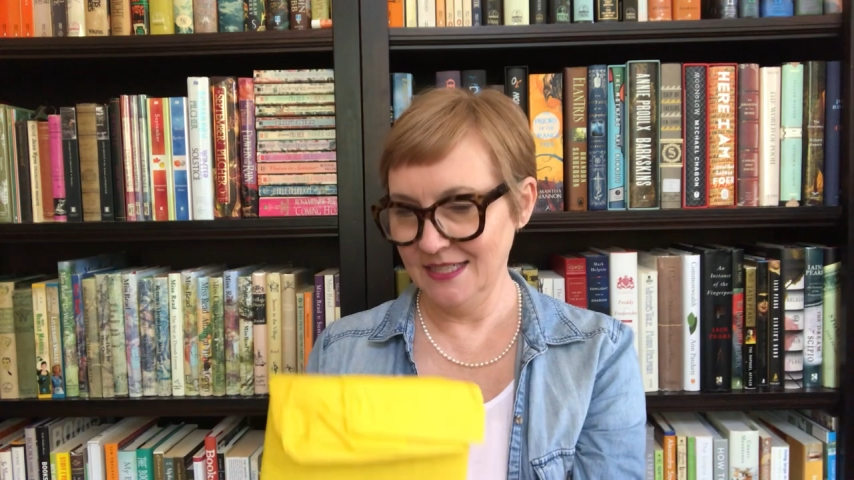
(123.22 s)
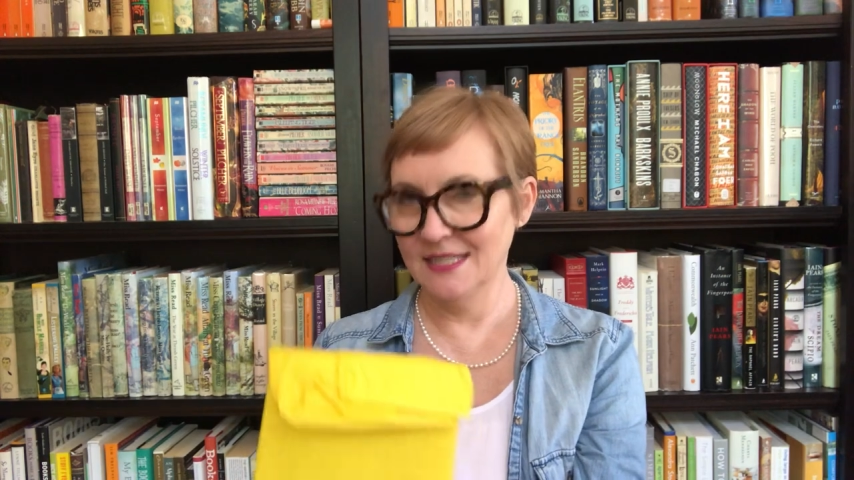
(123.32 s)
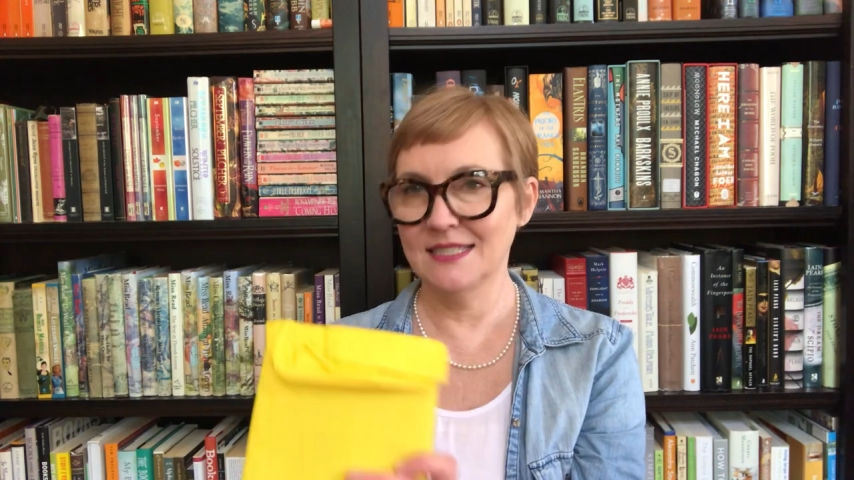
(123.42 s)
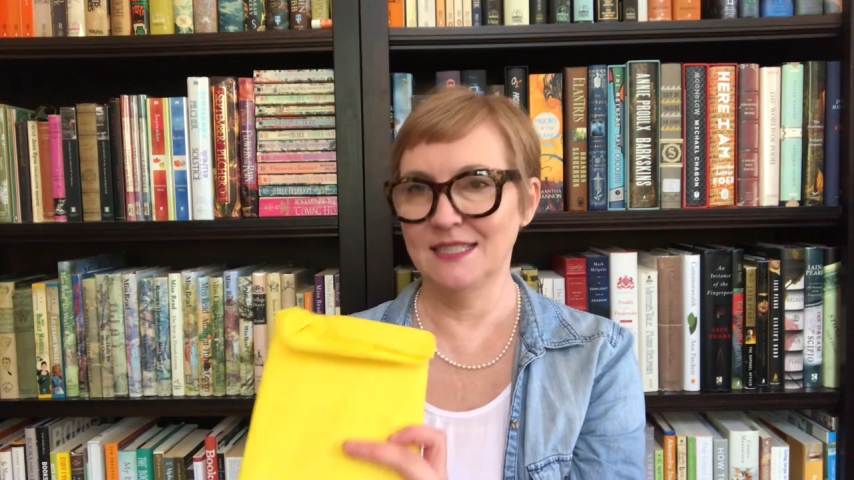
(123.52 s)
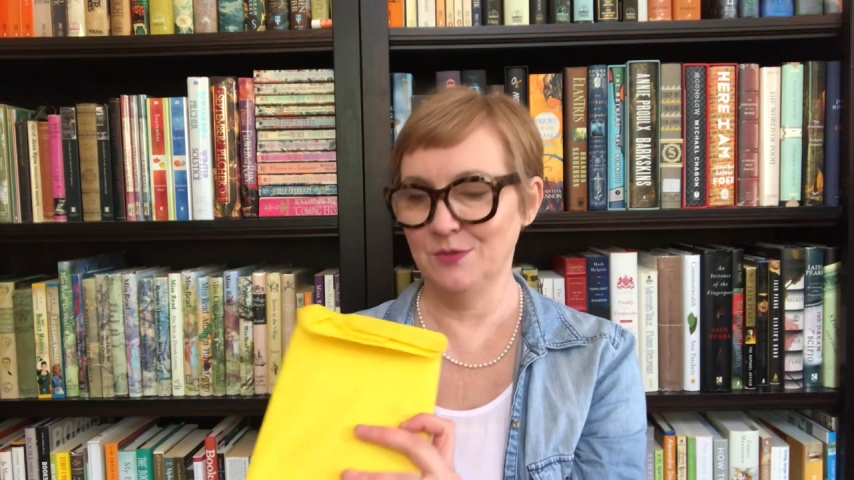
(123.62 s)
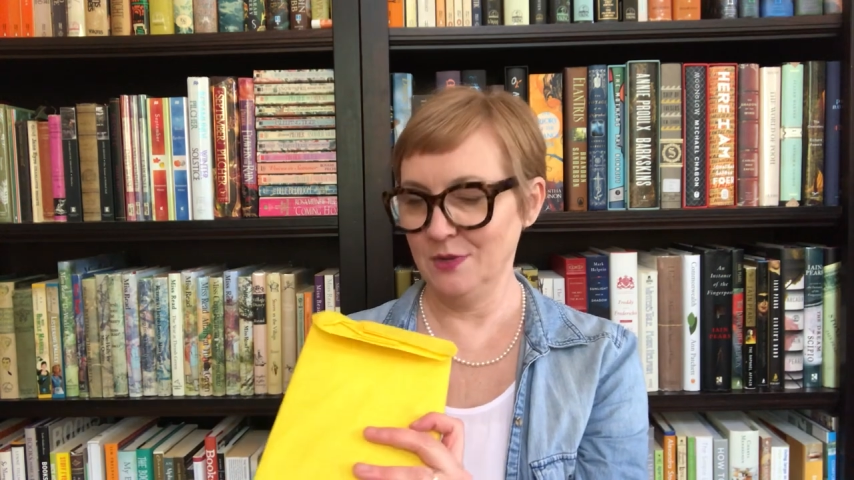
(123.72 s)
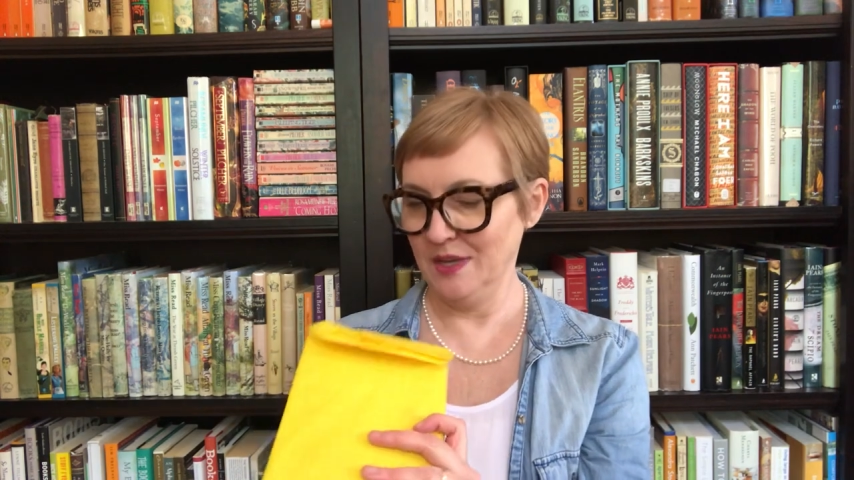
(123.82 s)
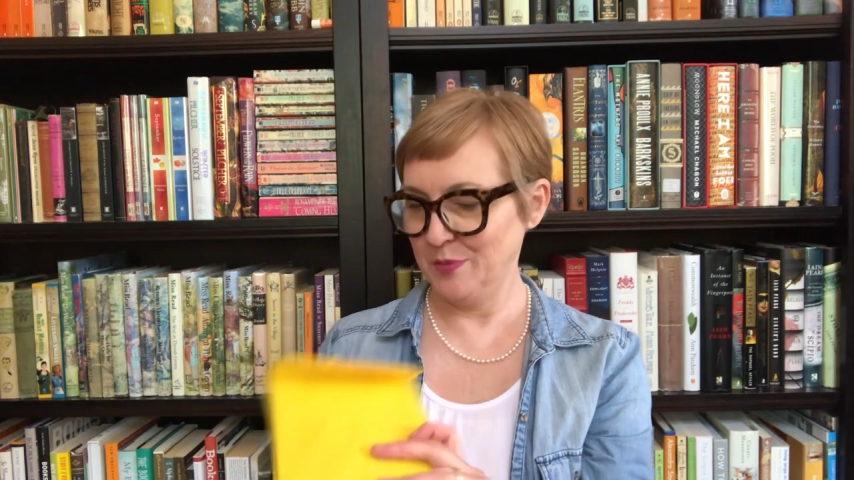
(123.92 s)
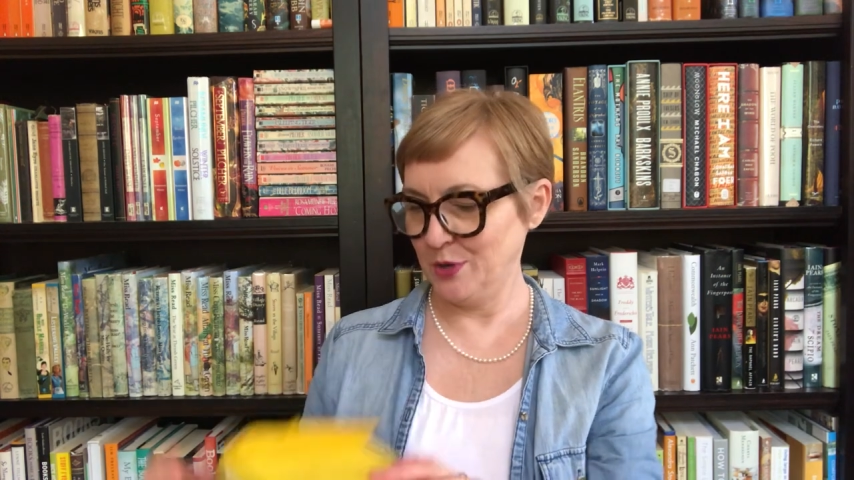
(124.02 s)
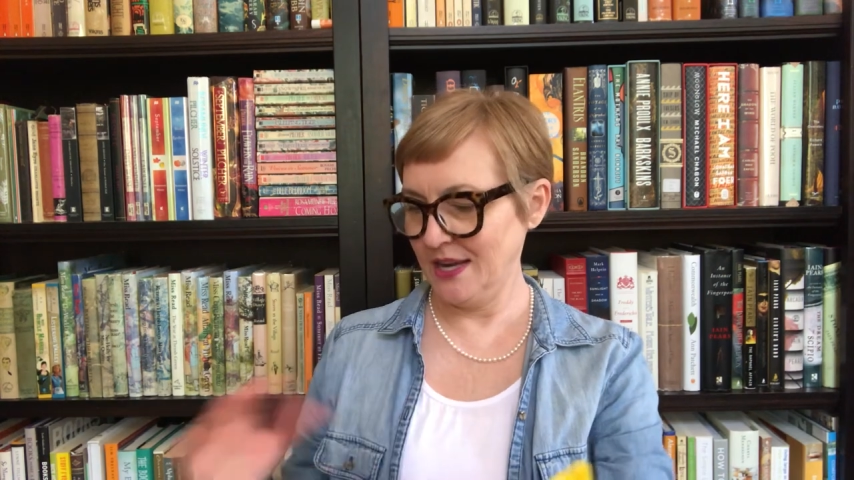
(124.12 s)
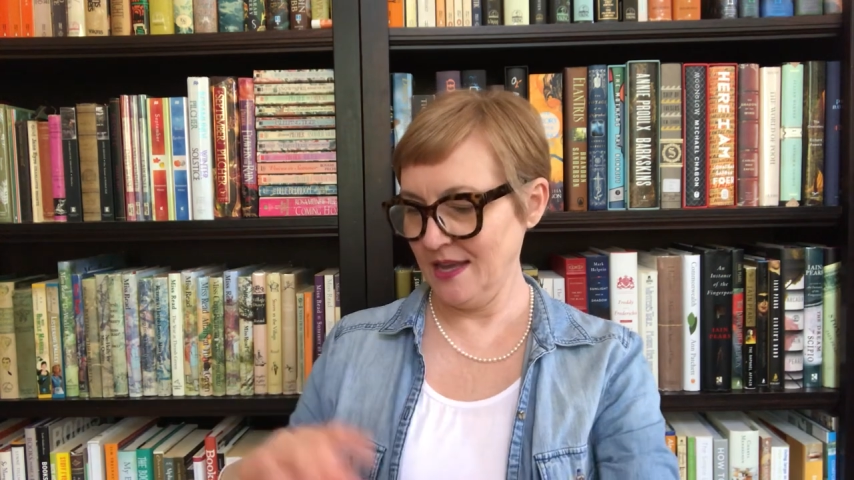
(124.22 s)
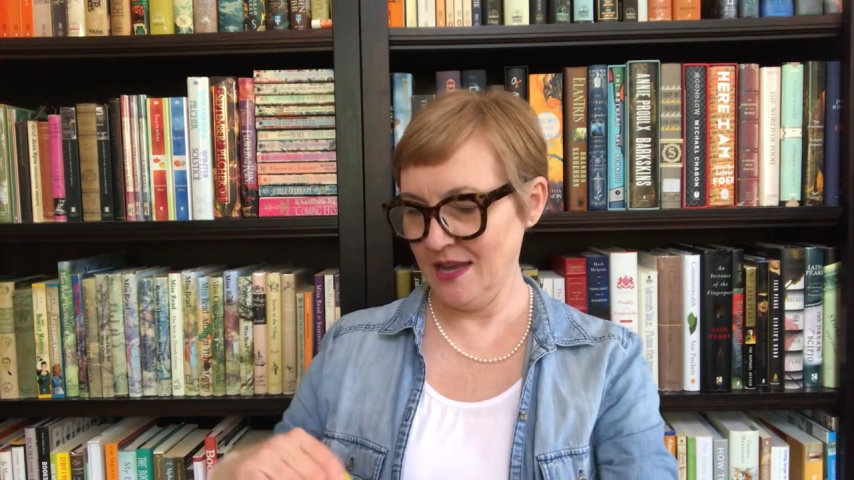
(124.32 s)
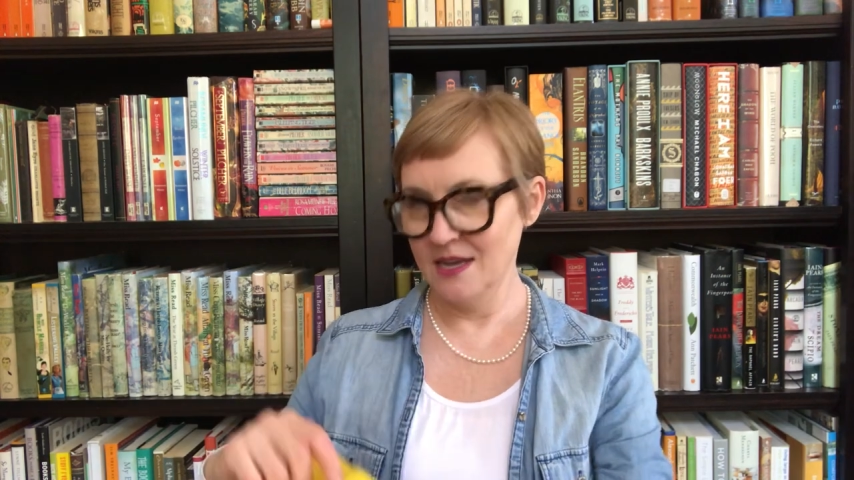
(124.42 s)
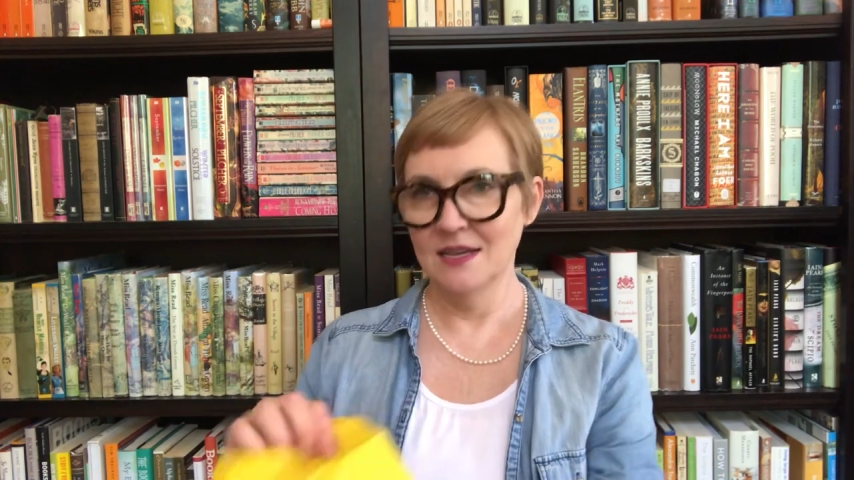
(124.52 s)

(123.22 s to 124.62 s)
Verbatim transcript: it's really pretty